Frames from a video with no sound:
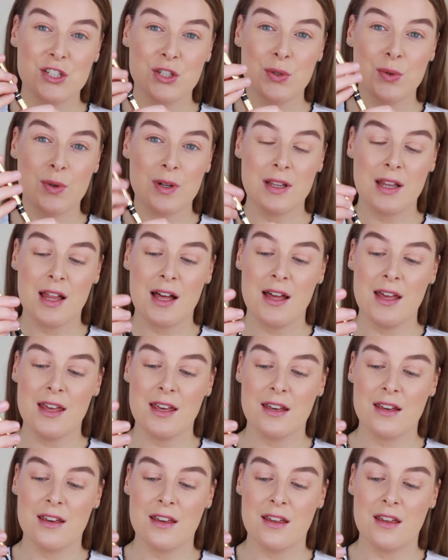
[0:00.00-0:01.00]
I do
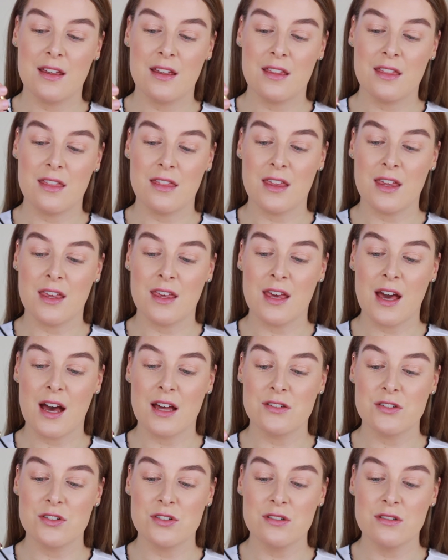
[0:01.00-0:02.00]
like the
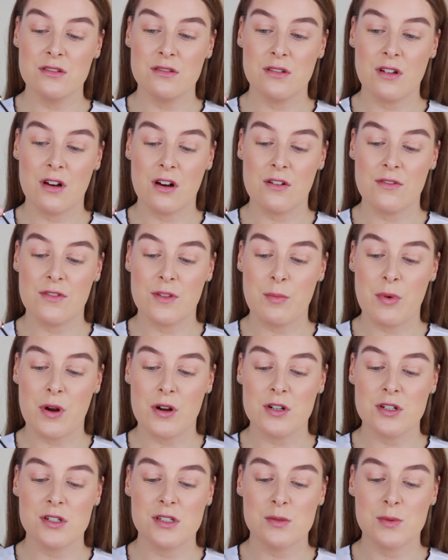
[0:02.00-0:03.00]
handle of the
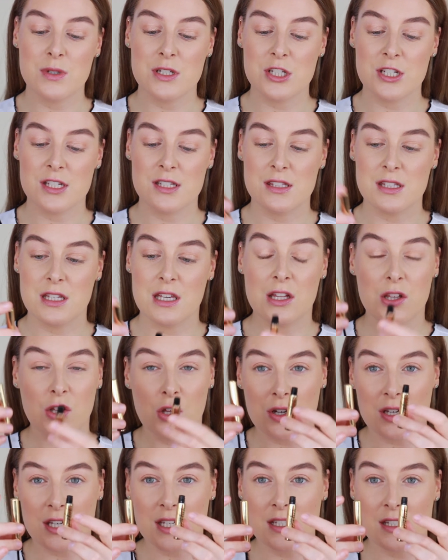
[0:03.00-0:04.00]
product which is the
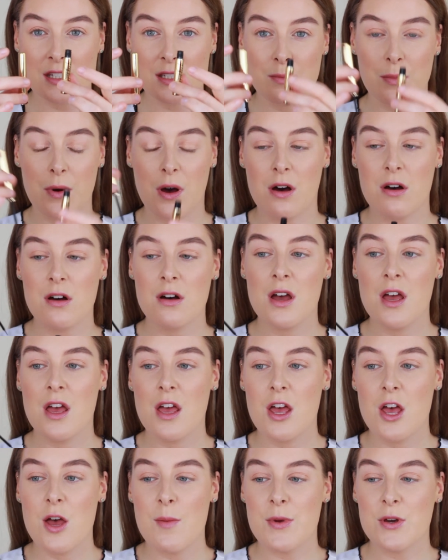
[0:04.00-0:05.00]
longest part
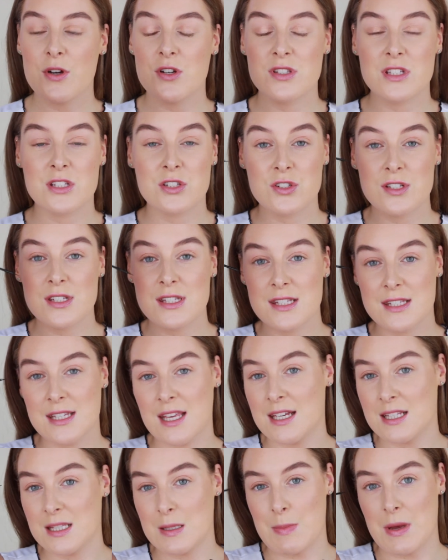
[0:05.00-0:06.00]
because it does
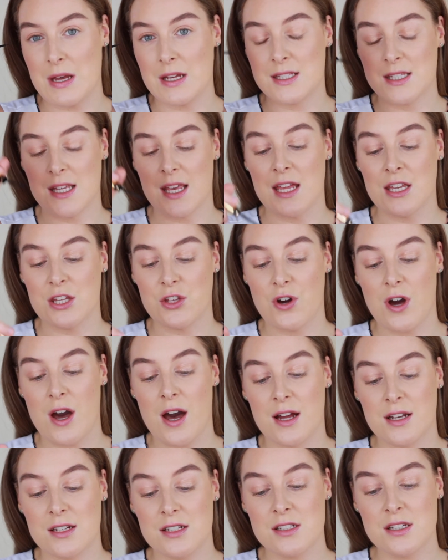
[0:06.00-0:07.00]
sit better in your
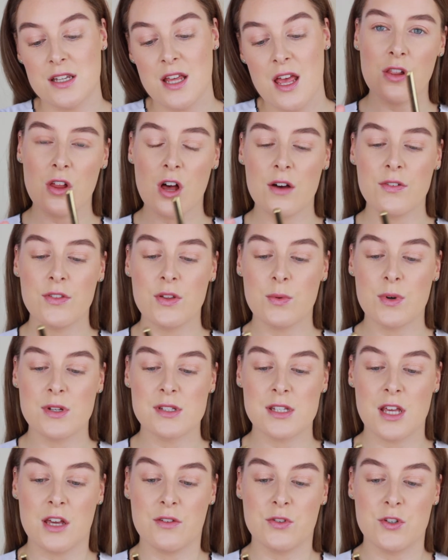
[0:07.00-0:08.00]
hand. A lot of the
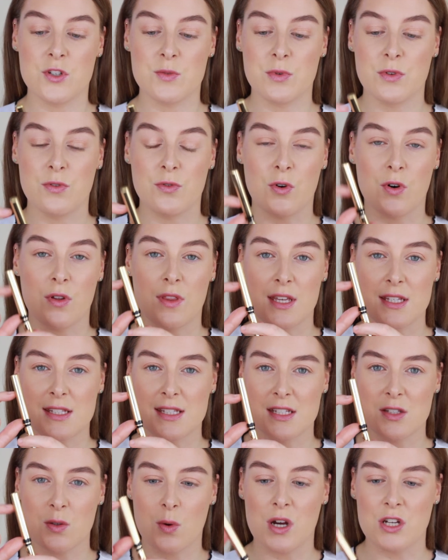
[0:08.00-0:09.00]
ones that I've used before this
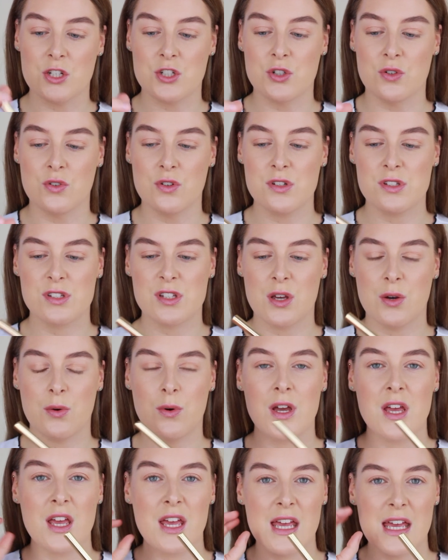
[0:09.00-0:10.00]
is quite short so